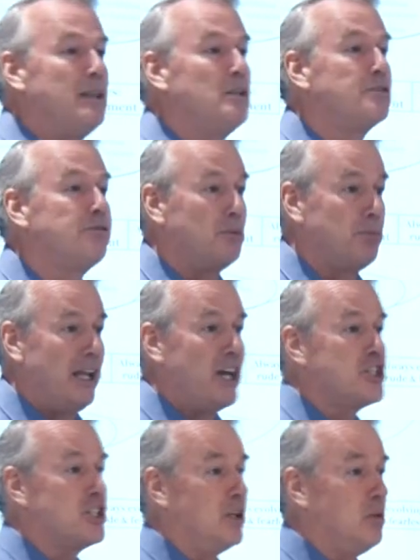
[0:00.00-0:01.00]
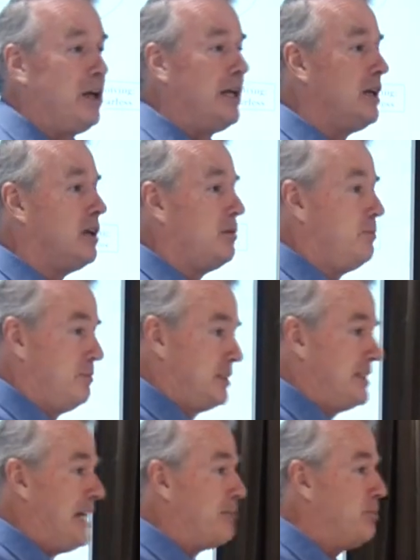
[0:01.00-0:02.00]
built for pleasure. We
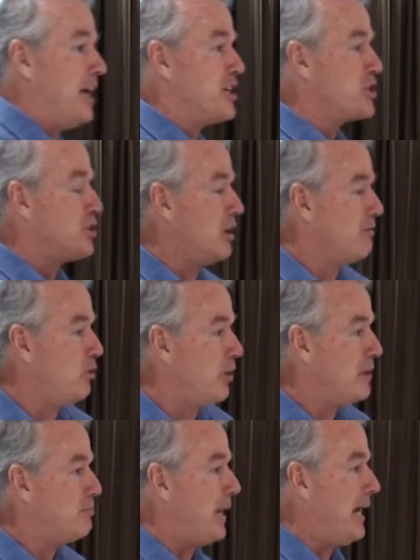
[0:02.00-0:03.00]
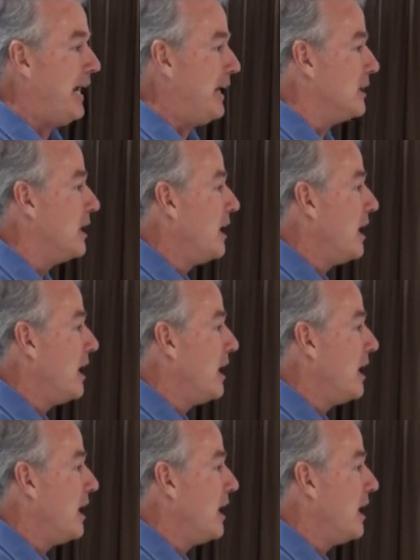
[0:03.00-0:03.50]
seek pleasure, avoid pain.